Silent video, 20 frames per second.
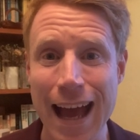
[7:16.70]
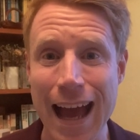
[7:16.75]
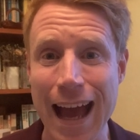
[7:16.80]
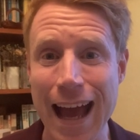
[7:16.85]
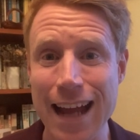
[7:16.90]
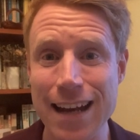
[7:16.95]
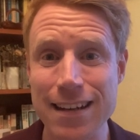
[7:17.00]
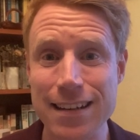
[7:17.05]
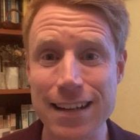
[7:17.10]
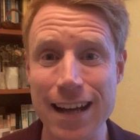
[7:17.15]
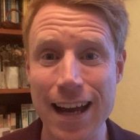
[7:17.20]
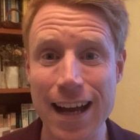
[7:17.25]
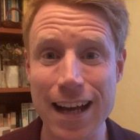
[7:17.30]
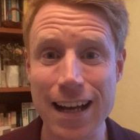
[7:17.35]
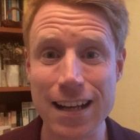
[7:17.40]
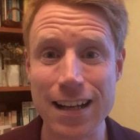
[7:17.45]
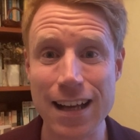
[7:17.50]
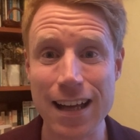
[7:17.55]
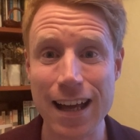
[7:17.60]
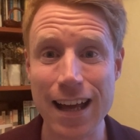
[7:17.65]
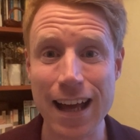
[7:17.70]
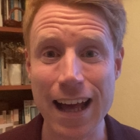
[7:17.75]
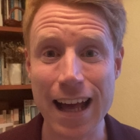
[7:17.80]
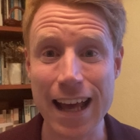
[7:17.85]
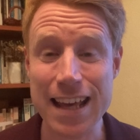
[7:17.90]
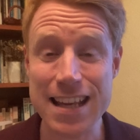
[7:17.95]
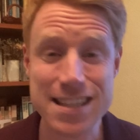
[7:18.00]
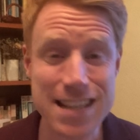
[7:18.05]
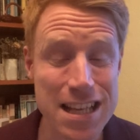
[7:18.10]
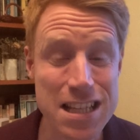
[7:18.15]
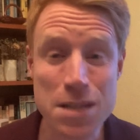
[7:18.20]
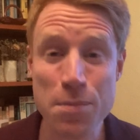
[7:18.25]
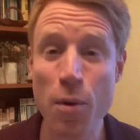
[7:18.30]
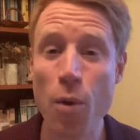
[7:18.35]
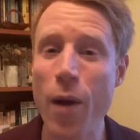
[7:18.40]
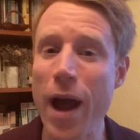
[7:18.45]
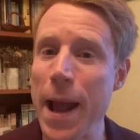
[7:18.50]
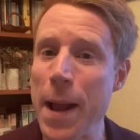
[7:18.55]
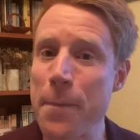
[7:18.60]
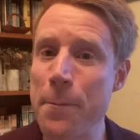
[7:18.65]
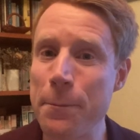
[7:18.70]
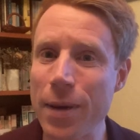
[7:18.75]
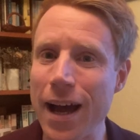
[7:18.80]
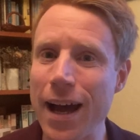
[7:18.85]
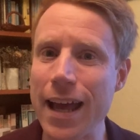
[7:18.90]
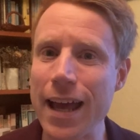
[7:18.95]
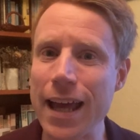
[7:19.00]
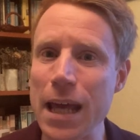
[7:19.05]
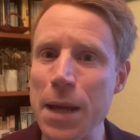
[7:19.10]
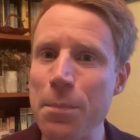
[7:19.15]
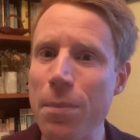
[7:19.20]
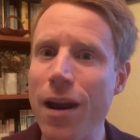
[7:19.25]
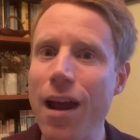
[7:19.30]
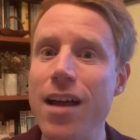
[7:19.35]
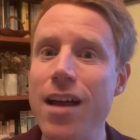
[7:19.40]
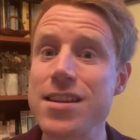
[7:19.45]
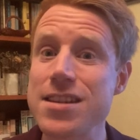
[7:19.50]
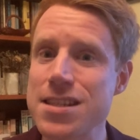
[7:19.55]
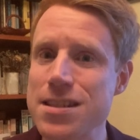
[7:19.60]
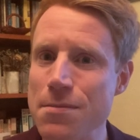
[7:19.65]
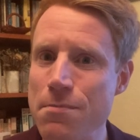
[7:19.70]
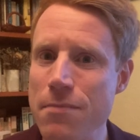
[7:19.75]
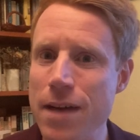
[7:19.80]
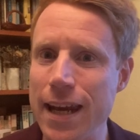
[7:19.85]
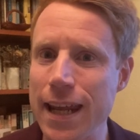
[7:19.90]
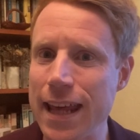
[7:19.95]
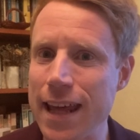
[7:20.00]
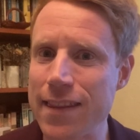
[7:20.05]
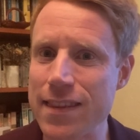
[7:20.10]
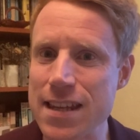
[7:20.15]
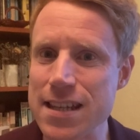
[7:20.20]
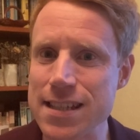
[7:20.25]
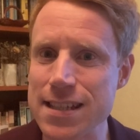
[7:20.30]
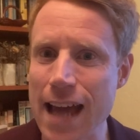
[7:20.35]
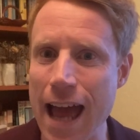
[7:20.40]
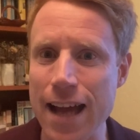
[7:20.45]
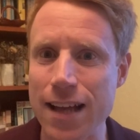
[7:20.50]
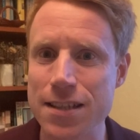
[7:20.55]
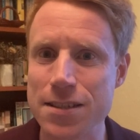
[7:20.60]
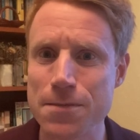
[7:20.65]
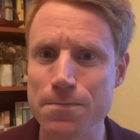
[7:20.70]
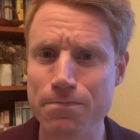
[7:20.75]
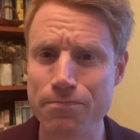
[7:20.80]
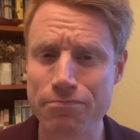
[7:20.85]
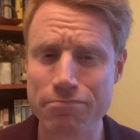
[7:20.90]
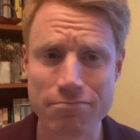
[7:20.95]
And uh, he sends him away, but he plants some money in the sacks.